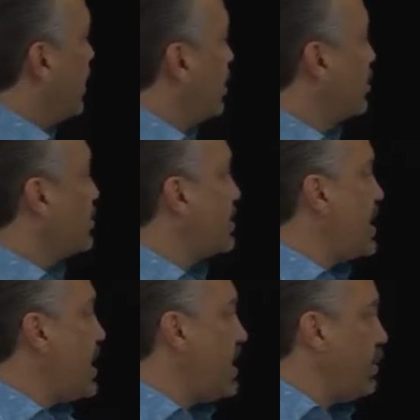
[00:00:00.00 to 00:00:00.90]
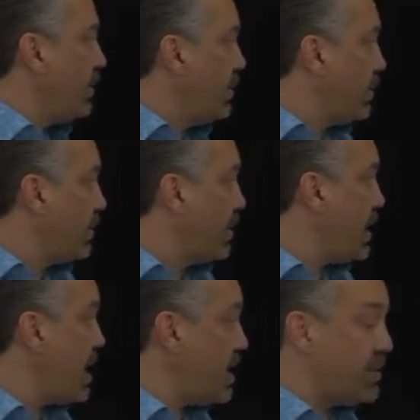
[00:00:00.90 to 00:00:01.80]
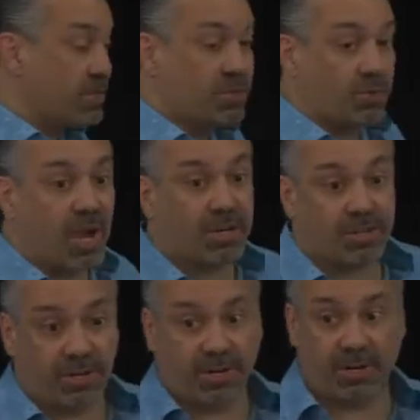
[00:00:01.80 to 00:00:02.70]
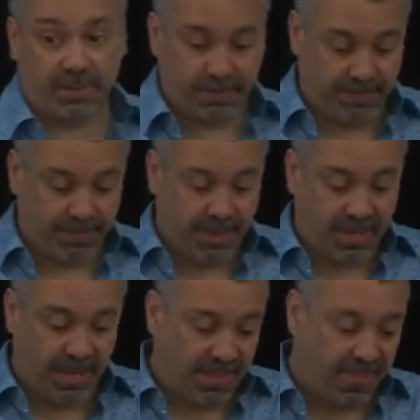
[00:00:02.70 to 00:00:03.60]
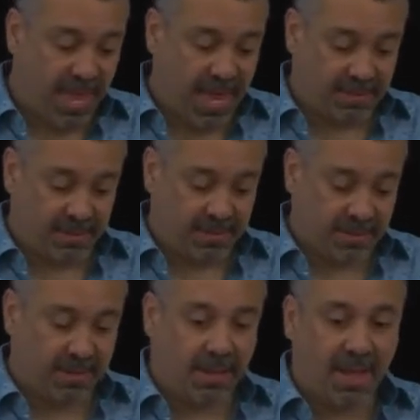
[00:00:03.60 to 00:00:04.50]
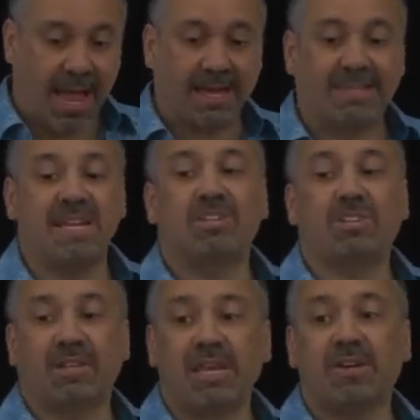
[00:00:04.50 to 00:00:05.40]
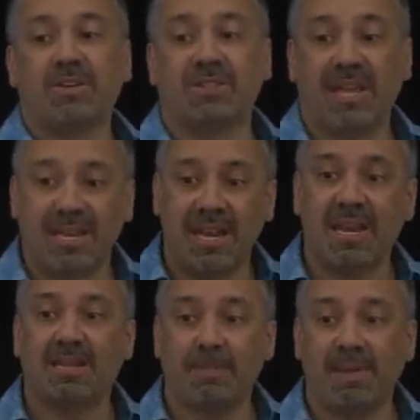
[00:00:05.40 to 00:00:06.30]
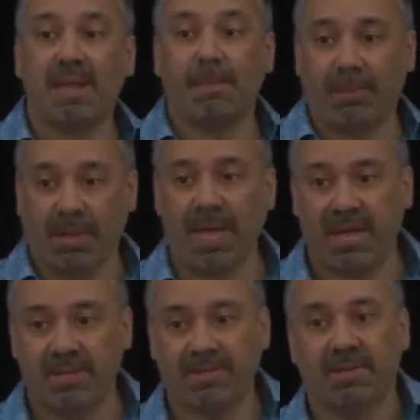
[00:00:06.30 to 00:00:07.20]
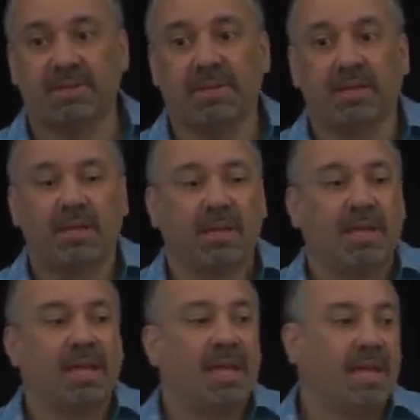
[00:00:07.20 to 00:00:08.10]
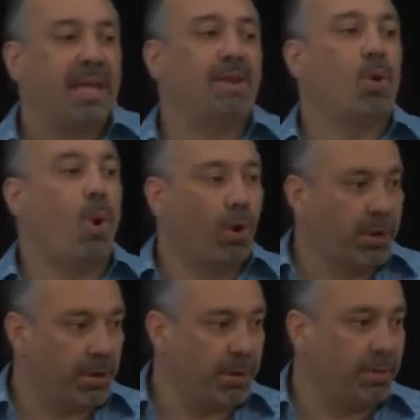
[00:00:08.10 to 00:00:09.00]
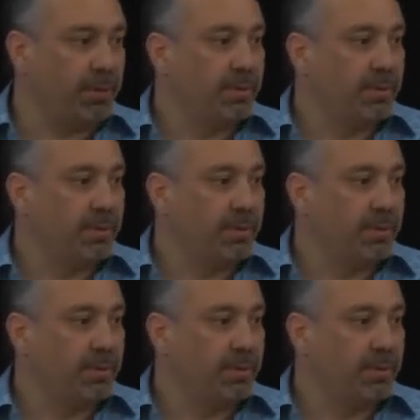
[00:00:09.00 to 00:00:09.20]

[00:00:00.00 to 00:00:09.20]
you'll see the structure that I teach leaders that need to be in place in order